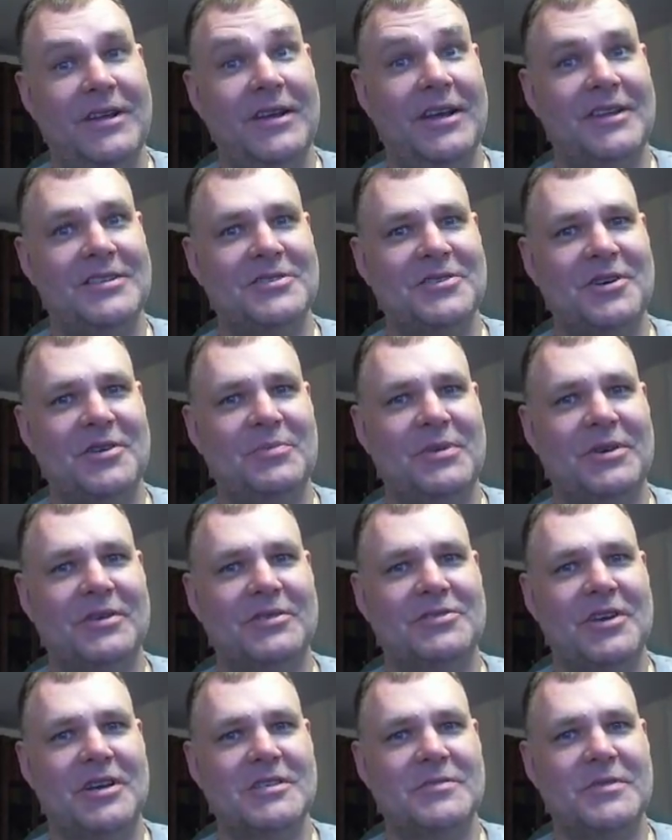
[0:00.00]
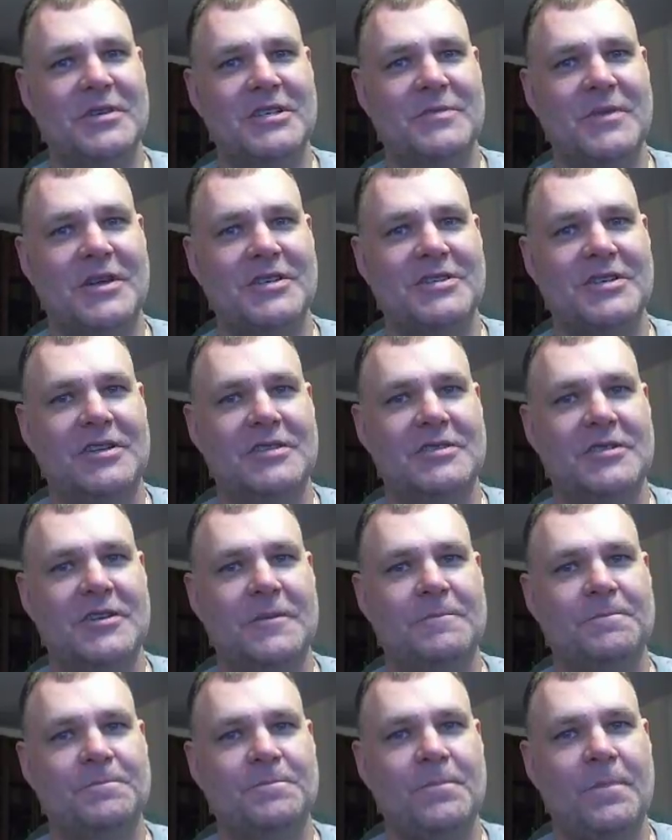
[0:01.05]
It's a good build, trust me, especially in a team.